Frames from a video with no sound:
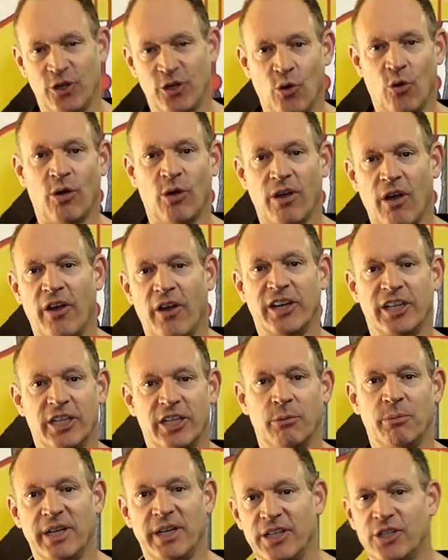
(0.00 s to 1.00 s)
You're going
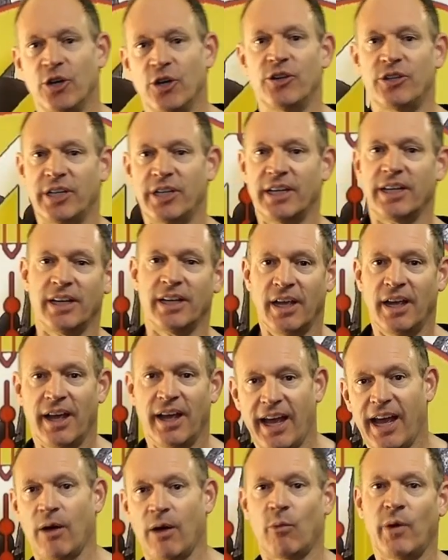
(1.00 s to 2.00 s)
to be shooting
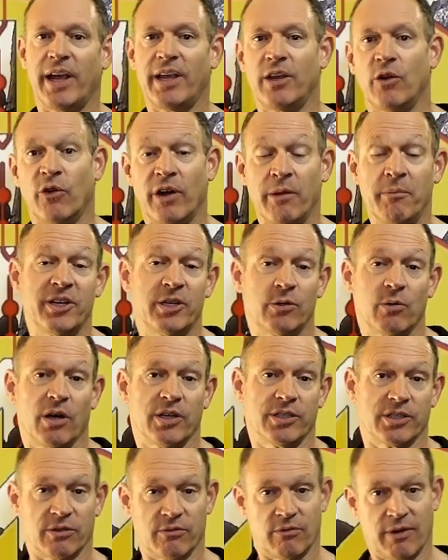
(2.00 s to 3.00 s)
at where your image
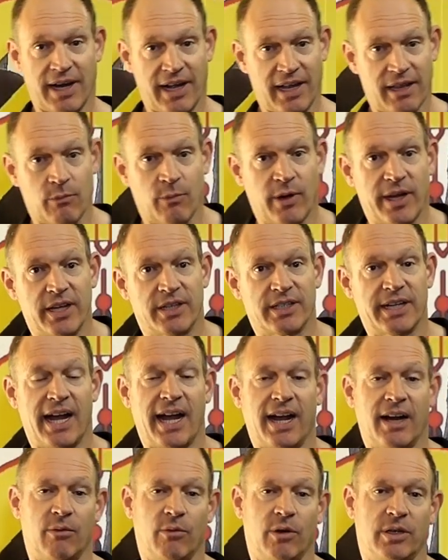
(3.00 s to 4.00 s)
was rather than where your
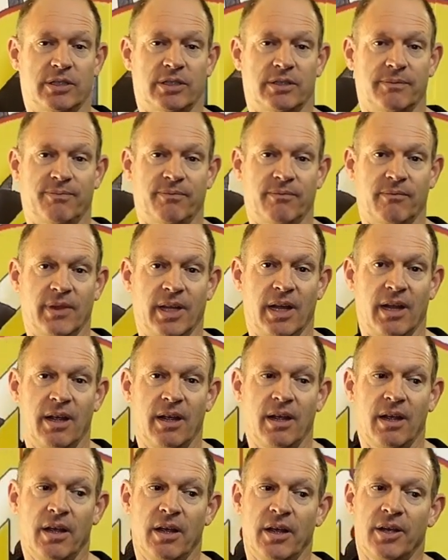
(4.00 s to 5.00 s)
target was.
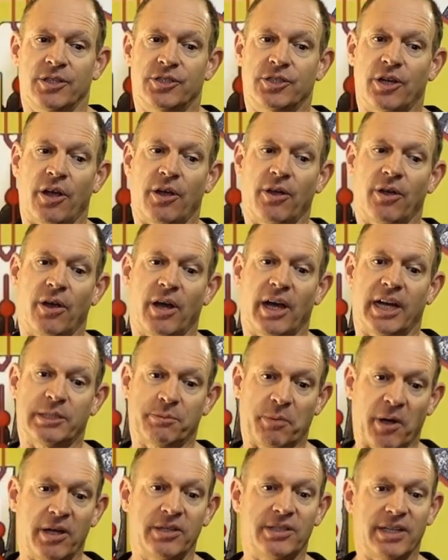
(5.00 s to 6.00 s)
So I
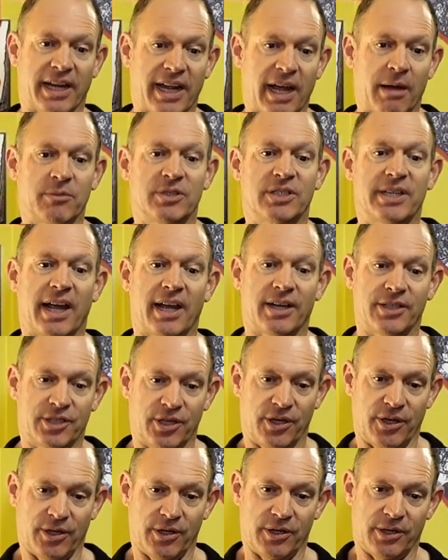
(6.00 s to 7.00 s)
suppose it comes down
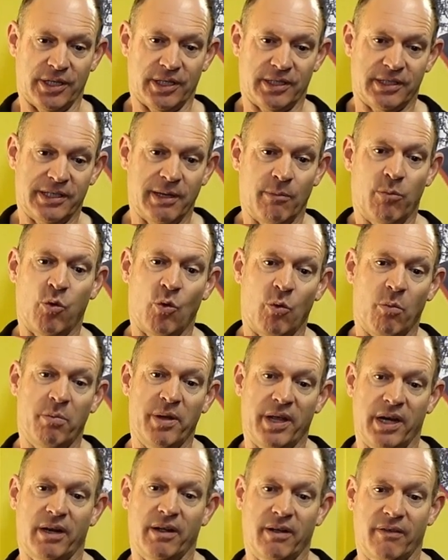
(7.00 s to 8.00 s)
to the simple
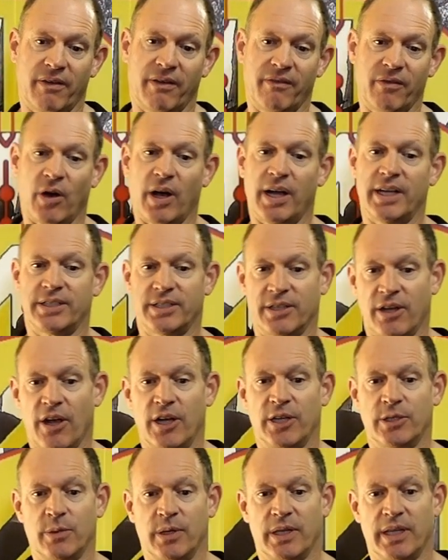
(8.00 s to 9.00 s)
bit of advice
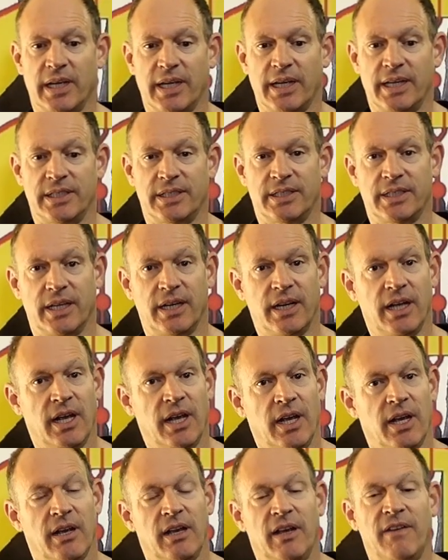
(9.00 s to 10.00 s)
goes with it is that
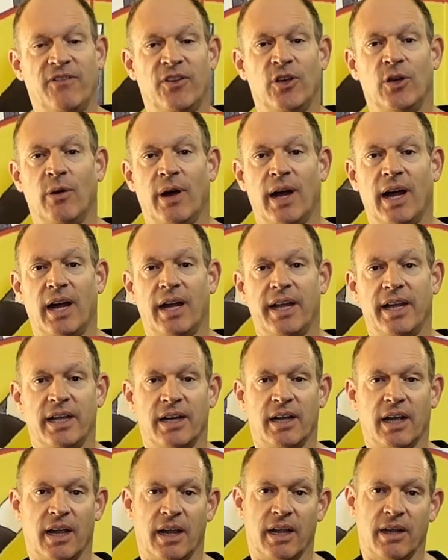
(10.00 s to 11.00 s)
if you are
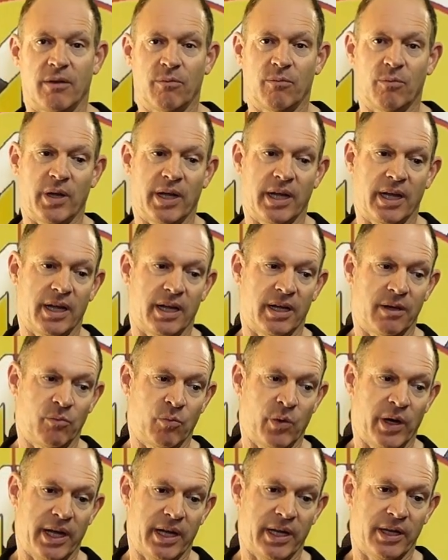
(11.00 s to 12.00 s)
in a eh,
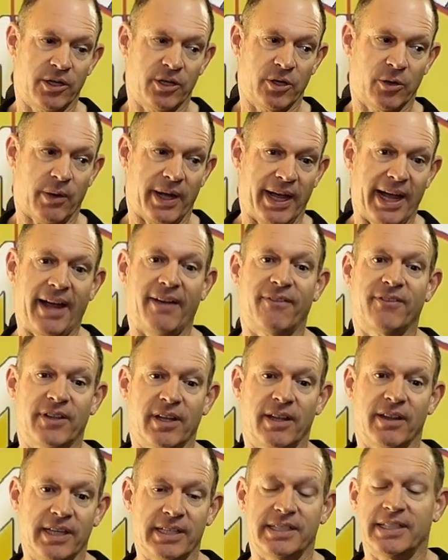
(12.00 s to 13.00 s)
where you have
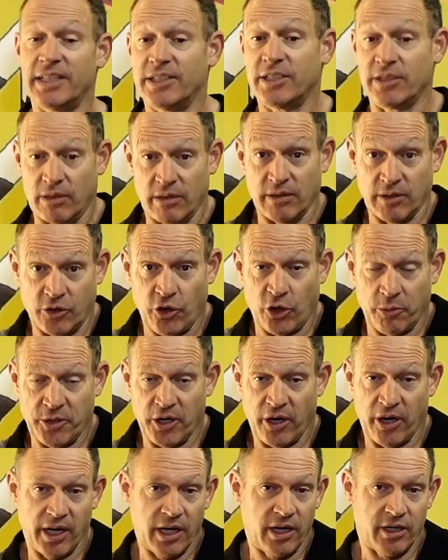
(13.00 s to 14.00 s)
to this is group
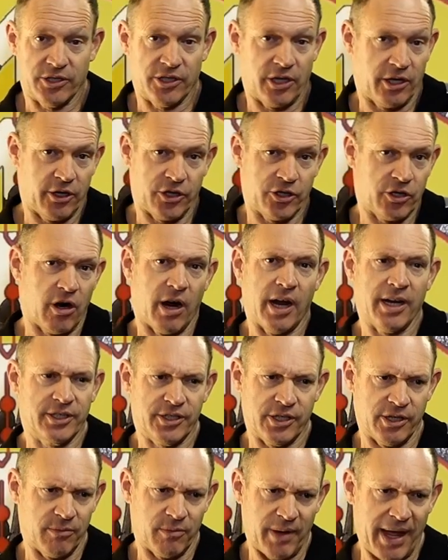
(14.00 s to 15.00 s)
shooting, so you're trying
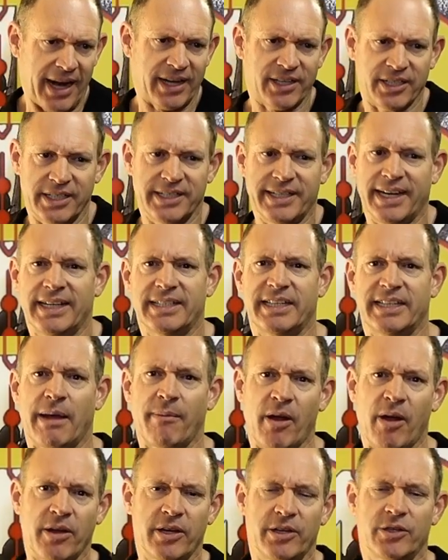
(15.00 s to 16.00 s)
to actually test
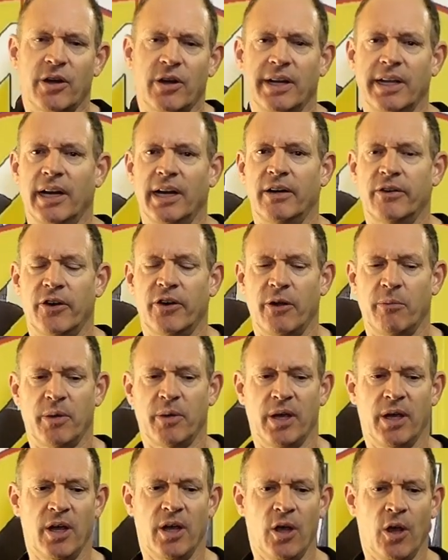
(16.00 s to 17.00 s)
ammo, and you're trying to get a group,
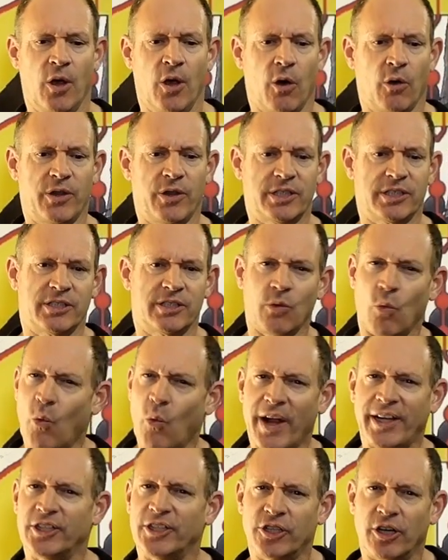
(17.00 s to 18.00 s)
or this is a
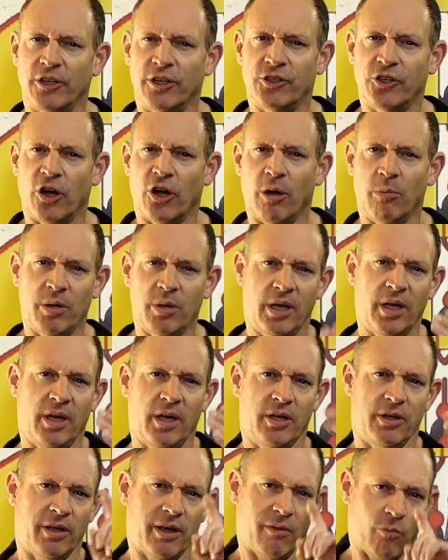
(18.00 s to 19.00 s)
one-shot job,
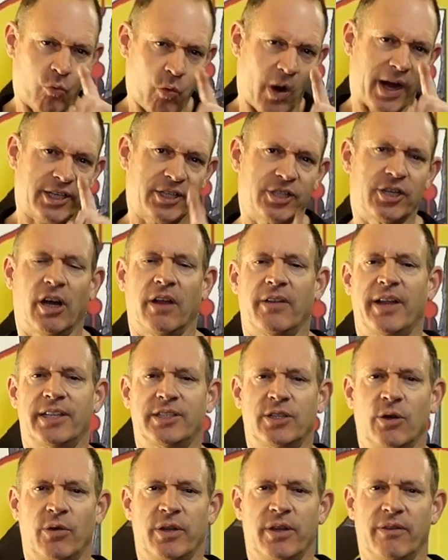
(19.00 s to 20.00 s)
you have one shot,
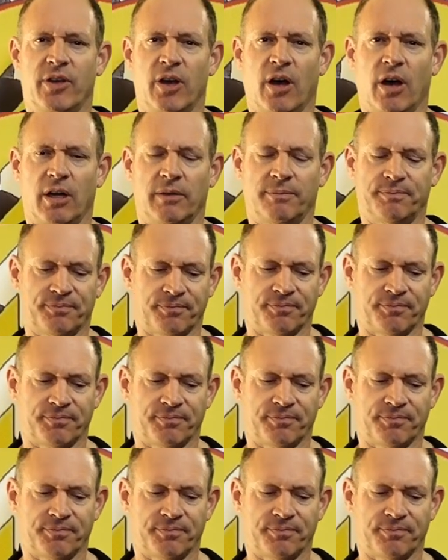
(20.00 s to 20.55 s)
that's all you've got.